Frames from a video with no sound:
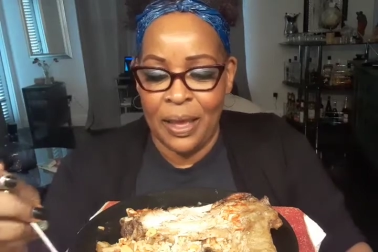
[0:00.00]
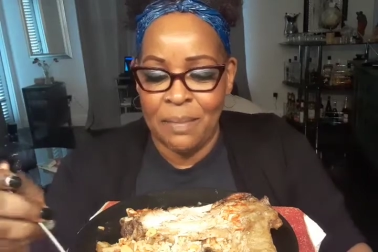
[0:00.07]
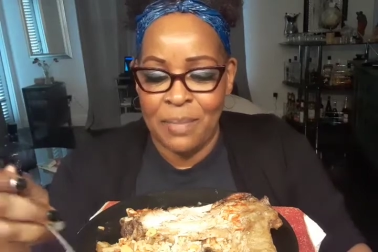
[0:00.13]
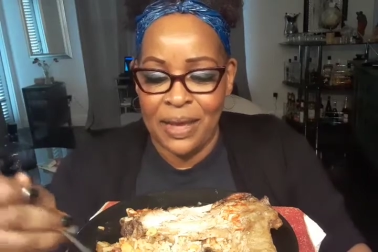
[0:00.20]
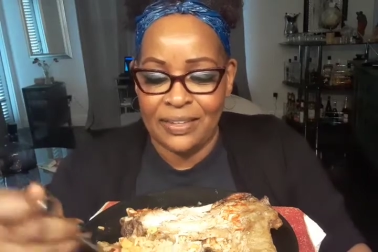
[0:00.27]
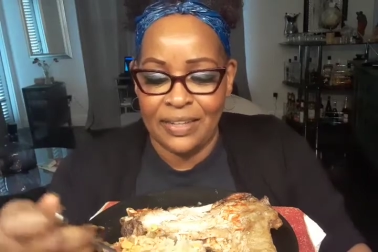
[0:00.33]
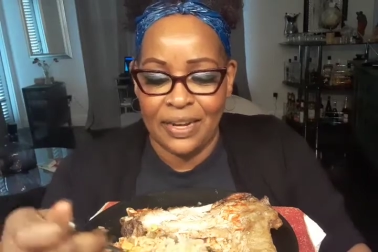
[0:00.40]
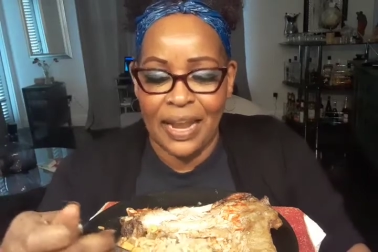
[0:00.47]
It
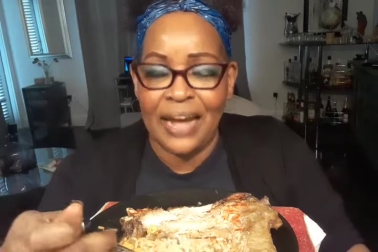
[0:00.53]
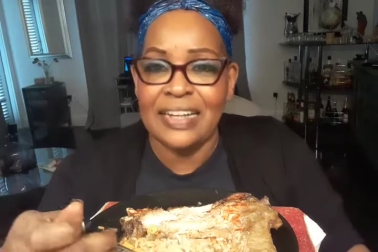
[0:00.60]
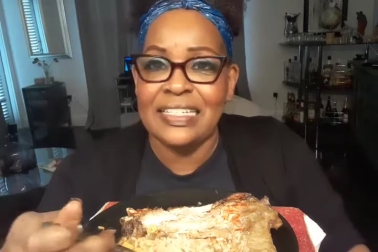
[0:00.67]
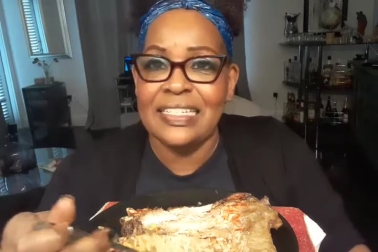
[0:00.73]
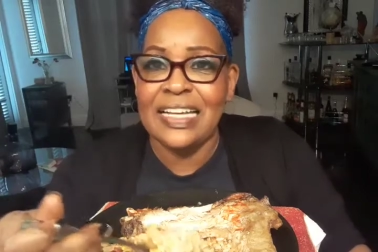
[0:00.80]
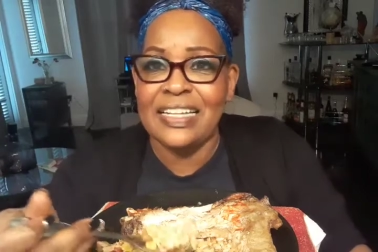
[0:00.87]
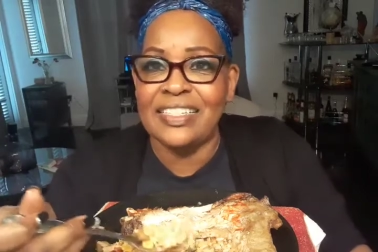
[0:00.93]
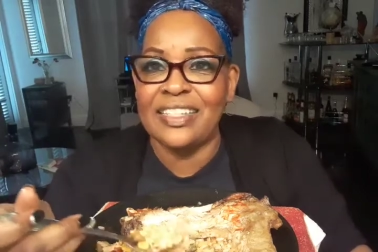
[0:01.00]
makes a lot of
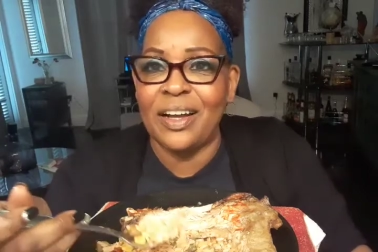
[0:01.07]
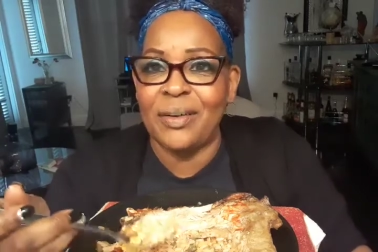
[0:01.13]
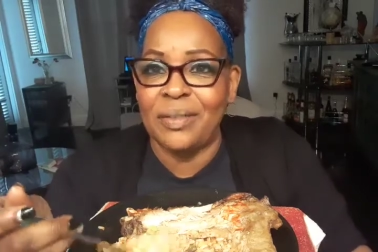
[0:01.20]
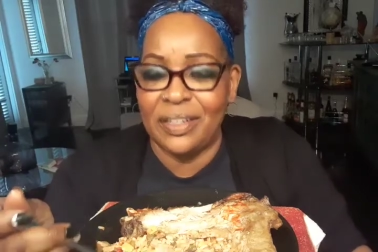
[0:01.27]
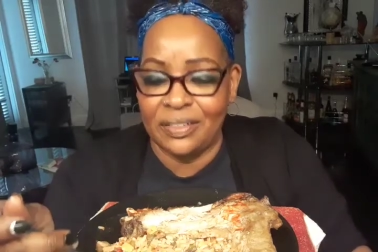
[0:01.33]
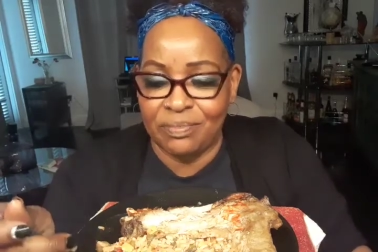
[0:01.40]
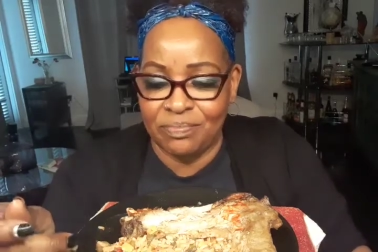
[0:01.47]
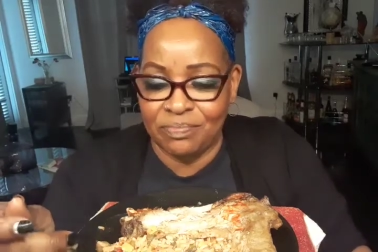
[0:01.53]
sense, don't
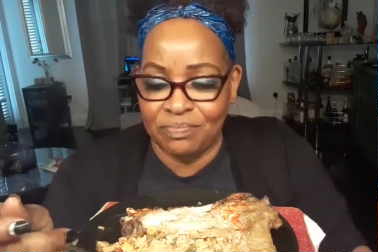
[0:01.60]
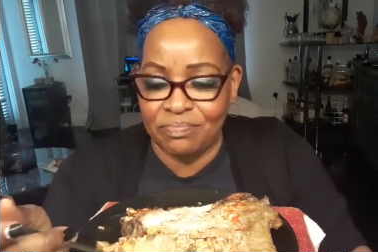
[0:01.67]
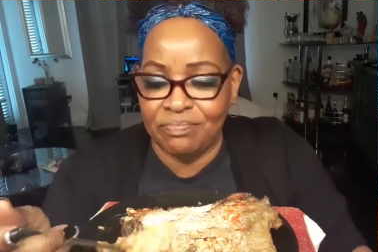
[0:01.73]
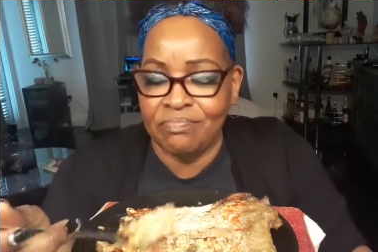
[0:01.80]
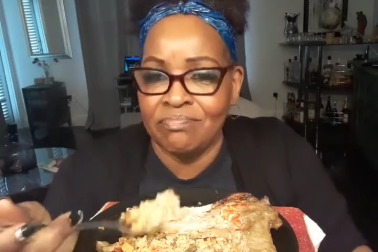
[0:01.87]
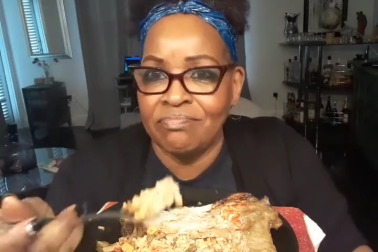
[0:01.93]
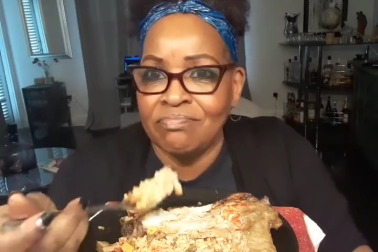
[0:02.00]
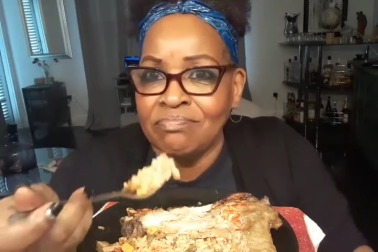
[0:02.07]
it?
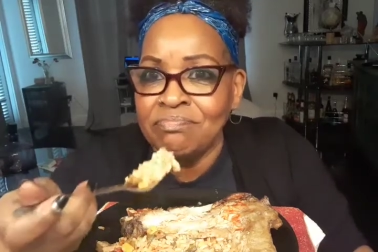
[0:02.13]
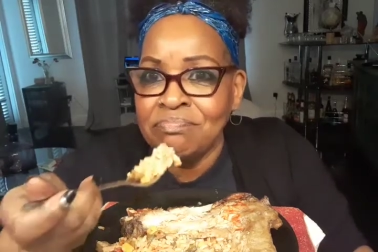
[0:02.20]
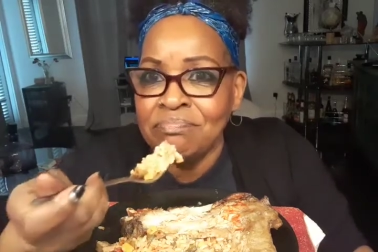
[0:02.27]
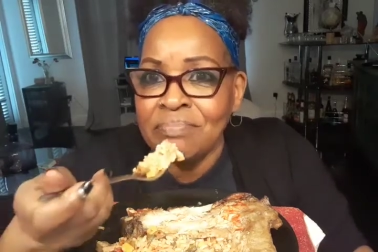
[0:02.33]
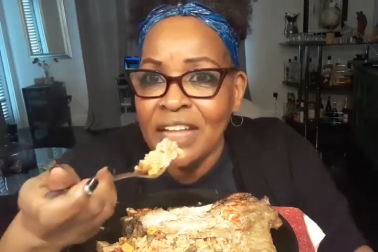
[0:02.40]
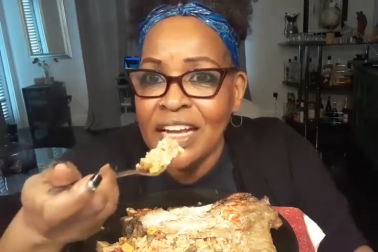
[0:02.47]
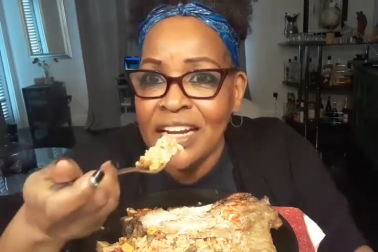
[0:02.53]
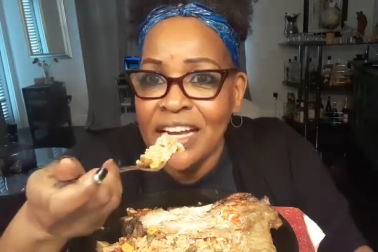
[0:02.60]

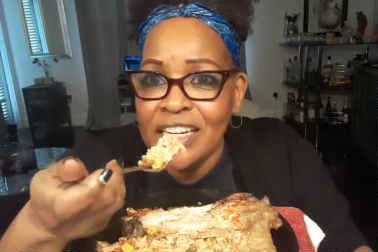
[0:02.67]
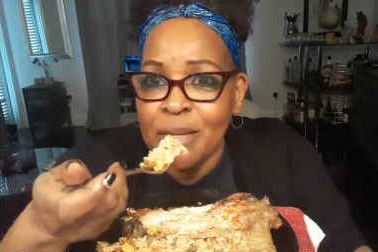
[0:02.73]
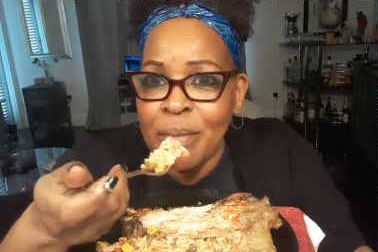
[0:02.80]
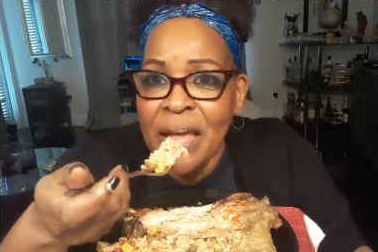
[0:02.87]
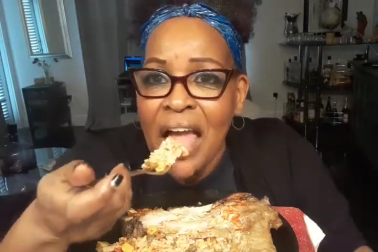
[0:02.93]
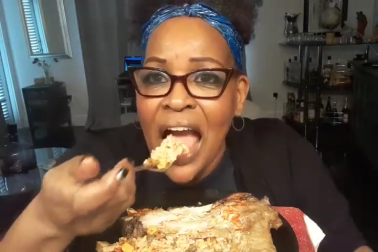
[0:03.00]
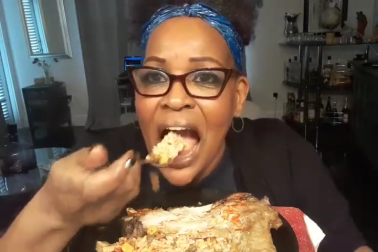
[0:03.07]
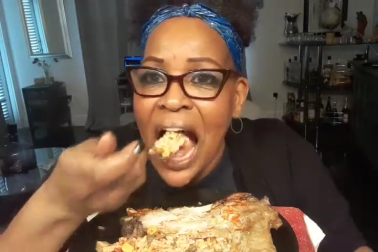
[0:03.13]
It did to
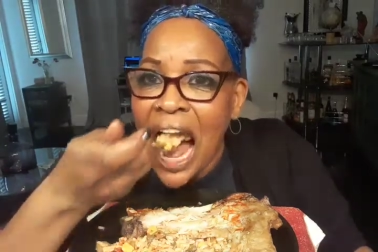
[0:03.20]
me.